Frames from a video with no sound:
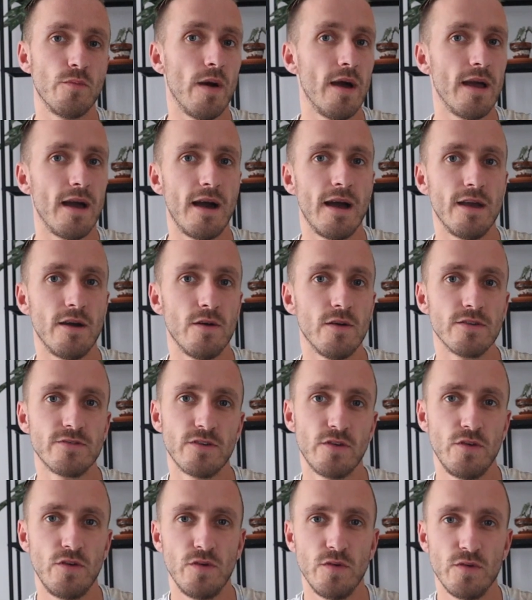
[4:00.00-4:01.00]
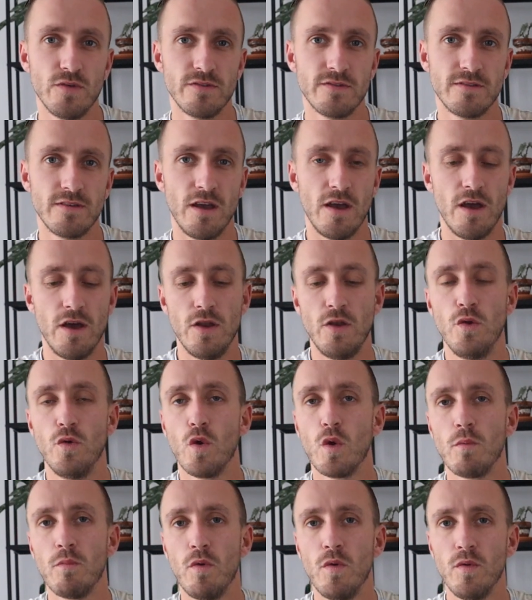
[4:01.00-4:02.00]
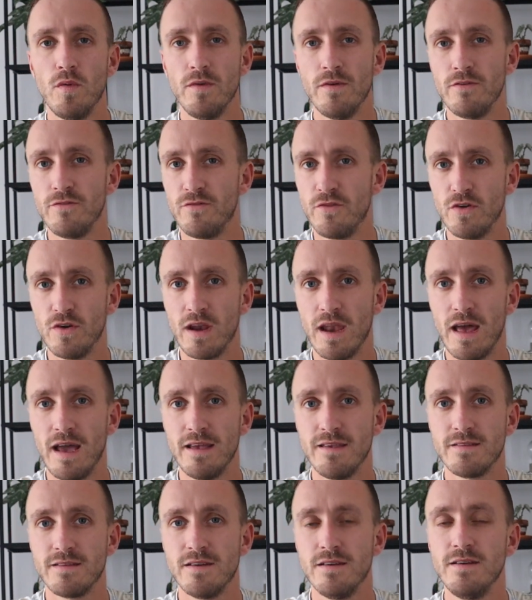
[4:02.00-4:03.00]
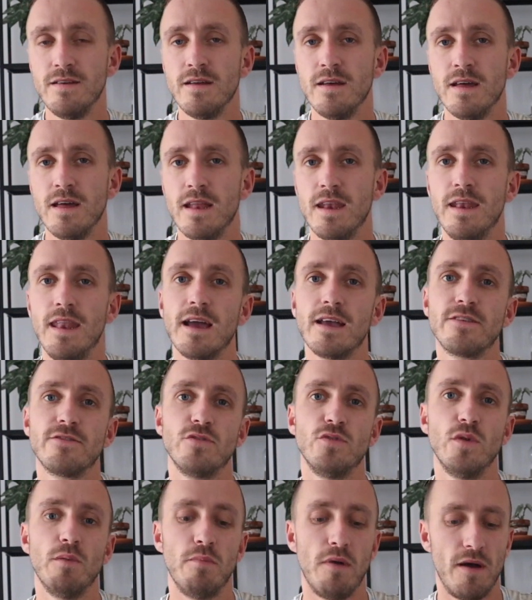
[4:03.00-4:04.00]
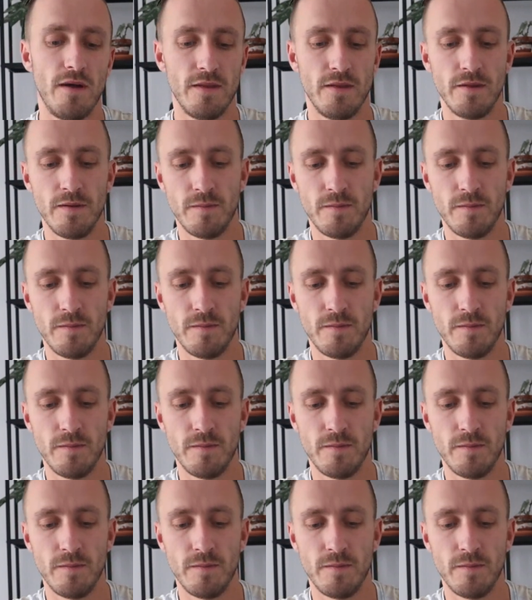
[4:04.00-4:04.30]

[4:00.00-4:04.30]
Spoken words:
why I also use a normal fertilizer next to the pon